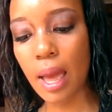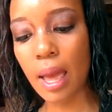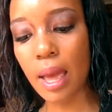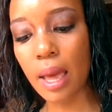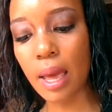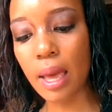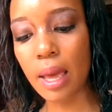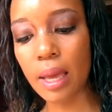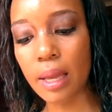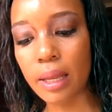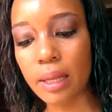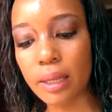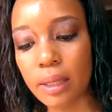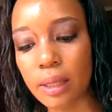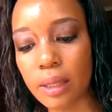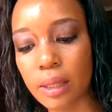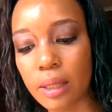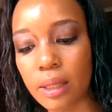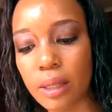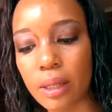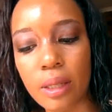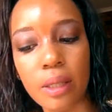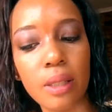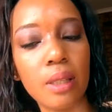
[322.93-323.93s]
And
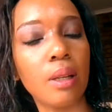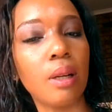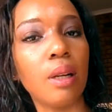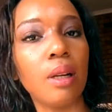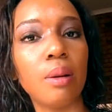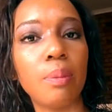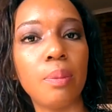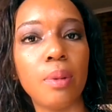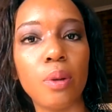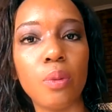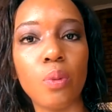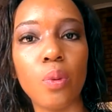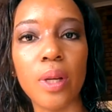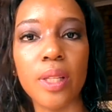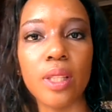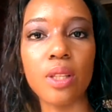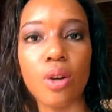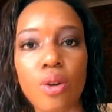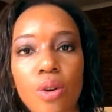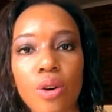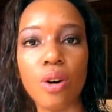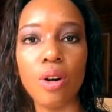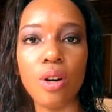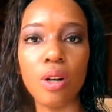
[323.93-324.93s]
she's a little bit
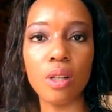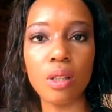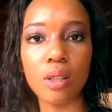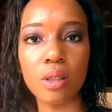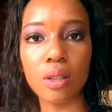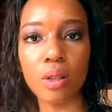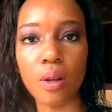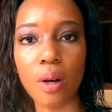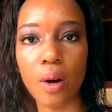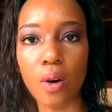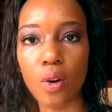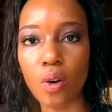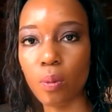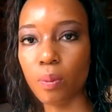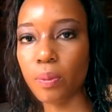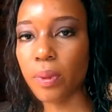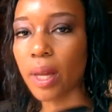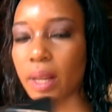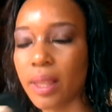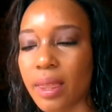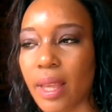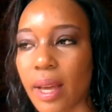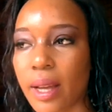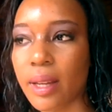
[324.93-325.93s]
wetter, so I
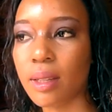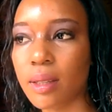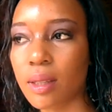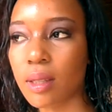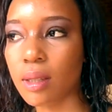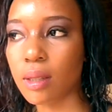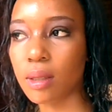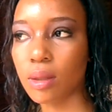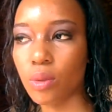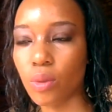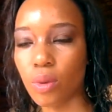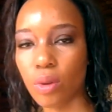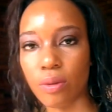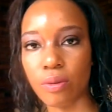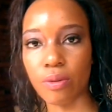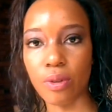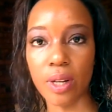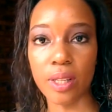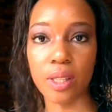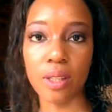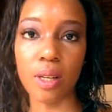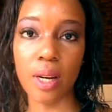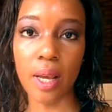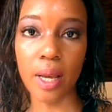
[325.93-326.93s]
hope that that sort
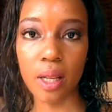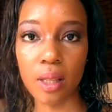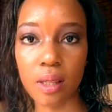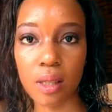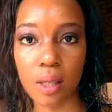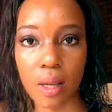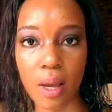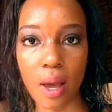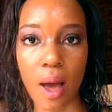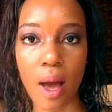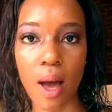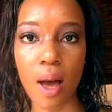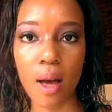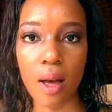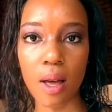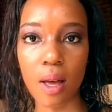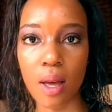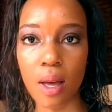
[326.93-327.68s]
of resonates here.